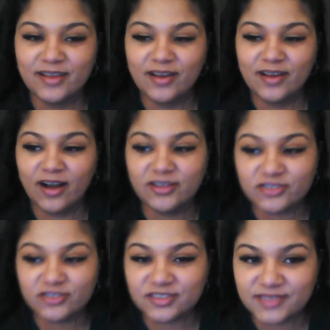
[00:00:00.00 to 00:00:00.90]
hundreds
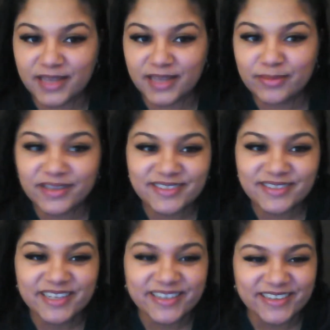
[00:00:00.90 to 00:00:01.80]
of segments
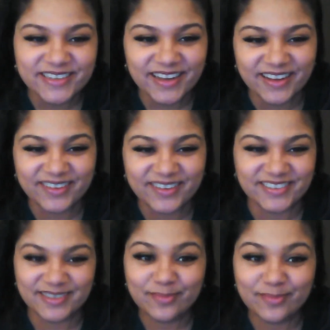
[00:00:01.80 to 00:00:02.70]
or
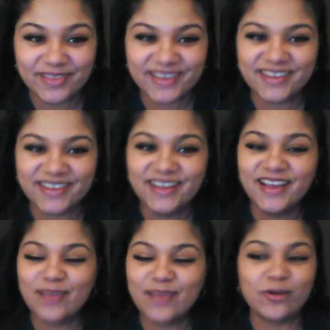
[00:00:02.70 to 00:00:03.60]
something
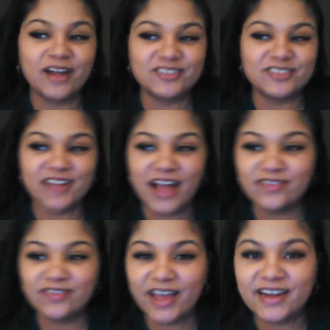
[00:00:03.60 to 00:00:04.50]
where I should have
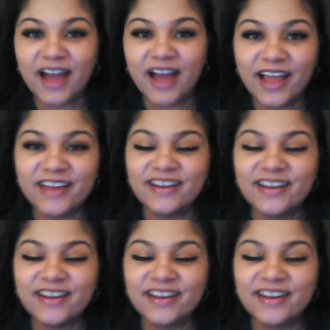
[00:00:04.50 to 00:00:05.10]
like nine.